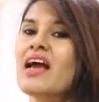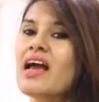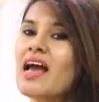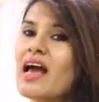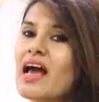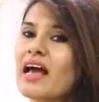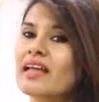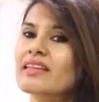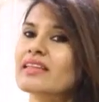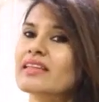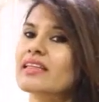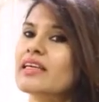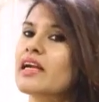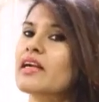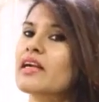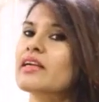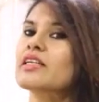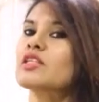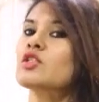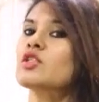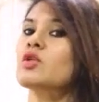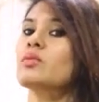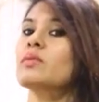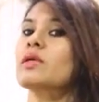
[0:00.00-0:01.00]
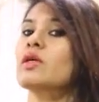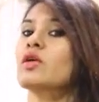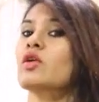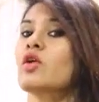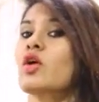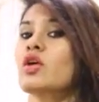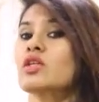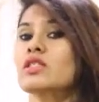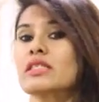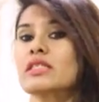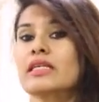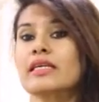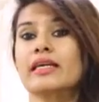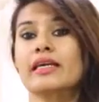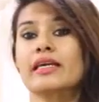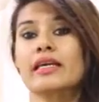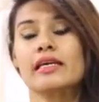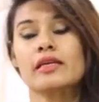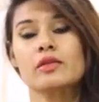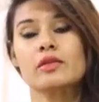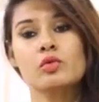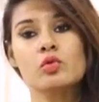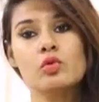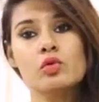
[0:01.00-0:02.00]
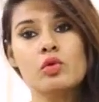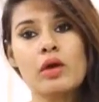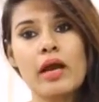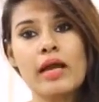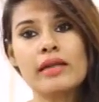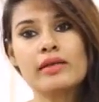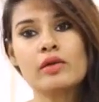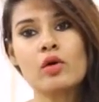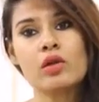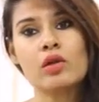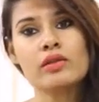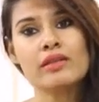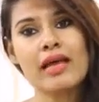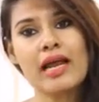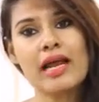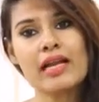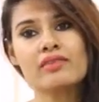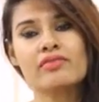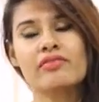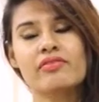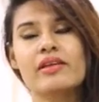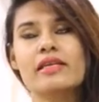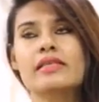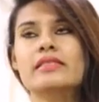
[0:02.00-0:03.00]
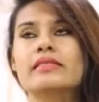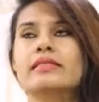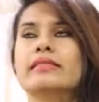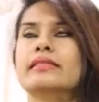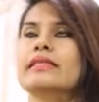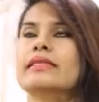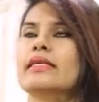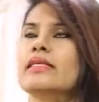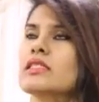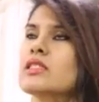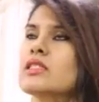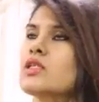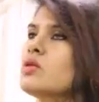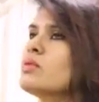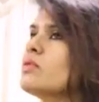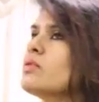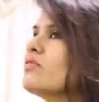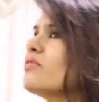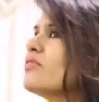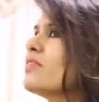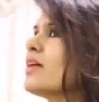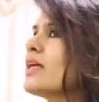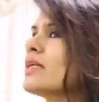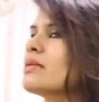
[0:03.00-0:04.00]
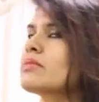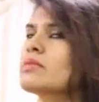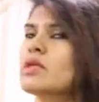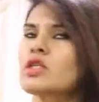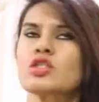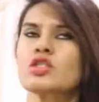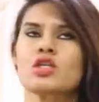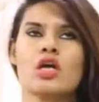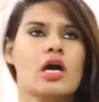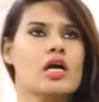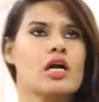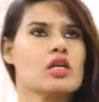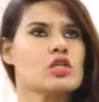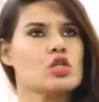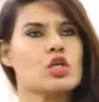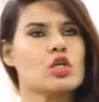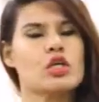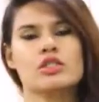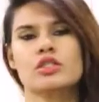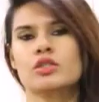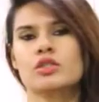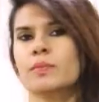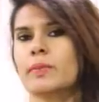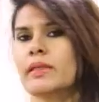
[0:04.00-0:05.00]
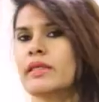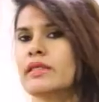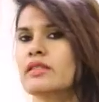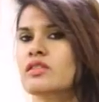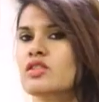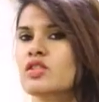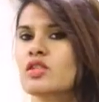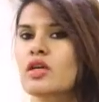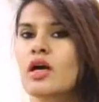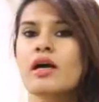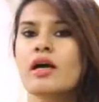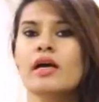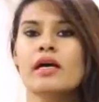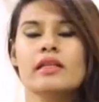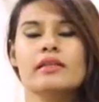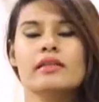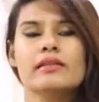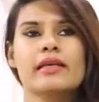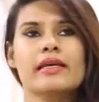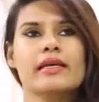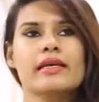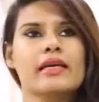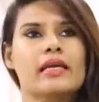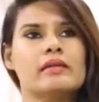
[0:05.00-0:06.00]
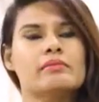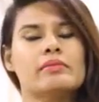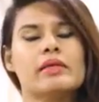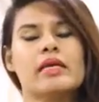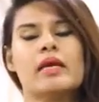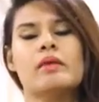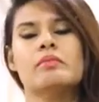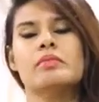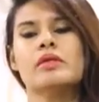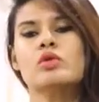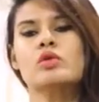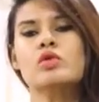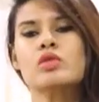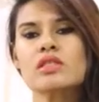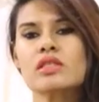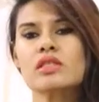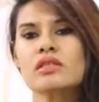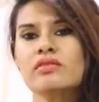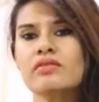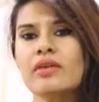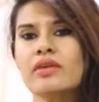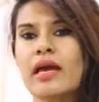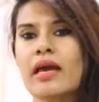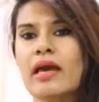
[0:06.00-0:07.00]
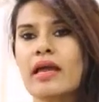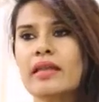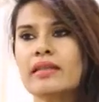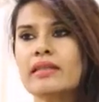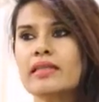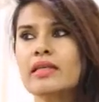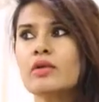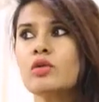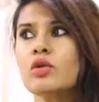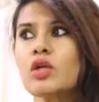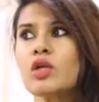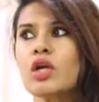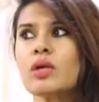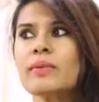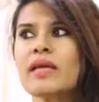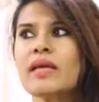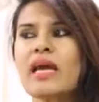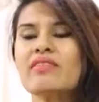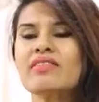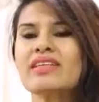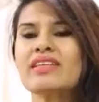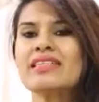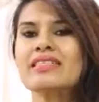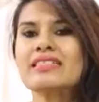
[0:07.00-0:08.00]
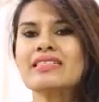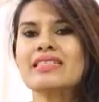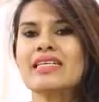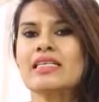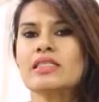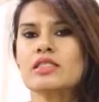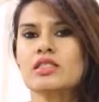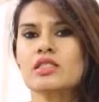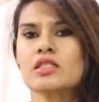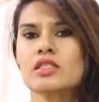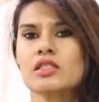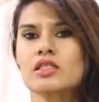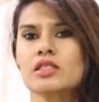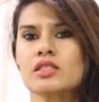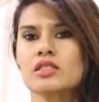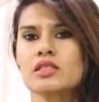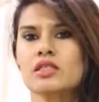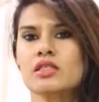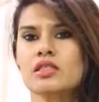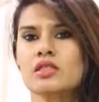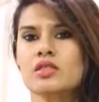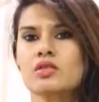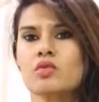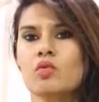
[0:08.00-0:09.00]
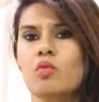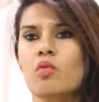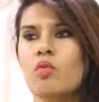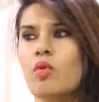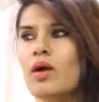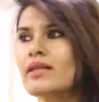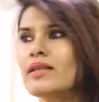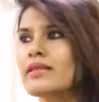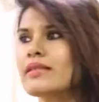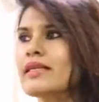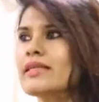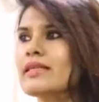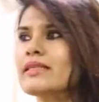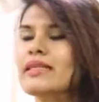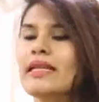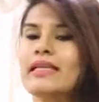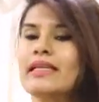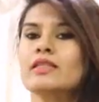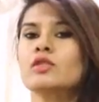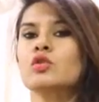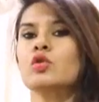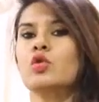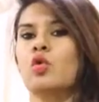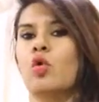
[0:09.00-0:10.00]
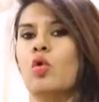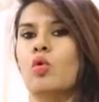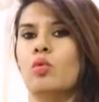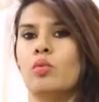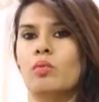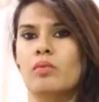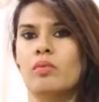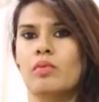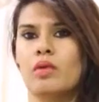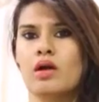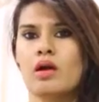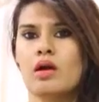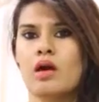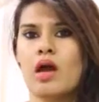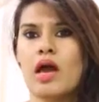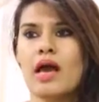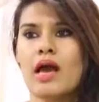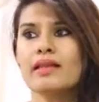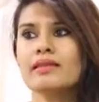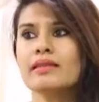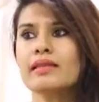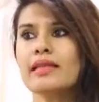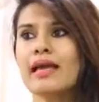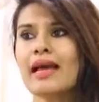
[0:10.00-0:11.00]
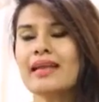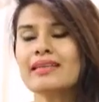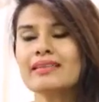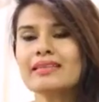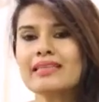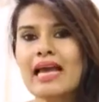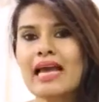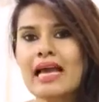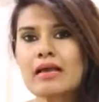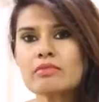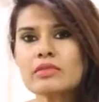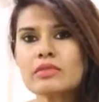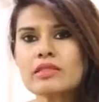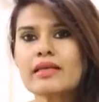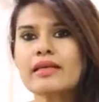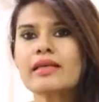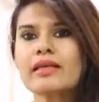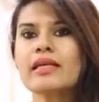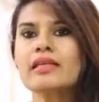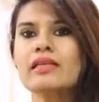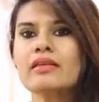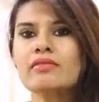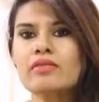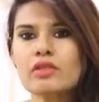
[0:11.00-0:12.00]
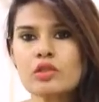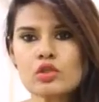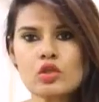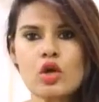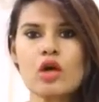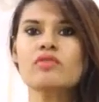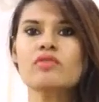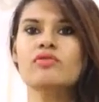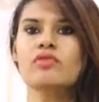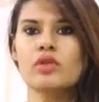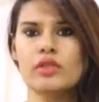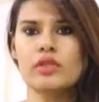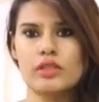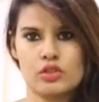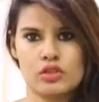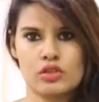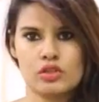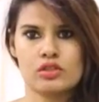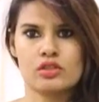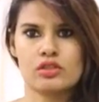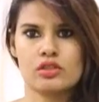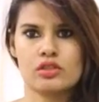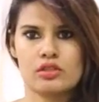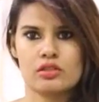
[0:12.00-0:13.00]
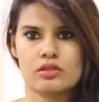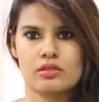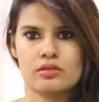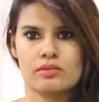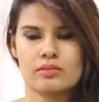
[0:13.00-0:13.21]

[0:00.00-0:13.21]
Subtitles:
and there it will be crossing Ketu, and on that phase, yes, they will be very much harsh on speech. They can be abusive, and they will not be having any sense what they are telling to whom, and at times they can even talk foolish,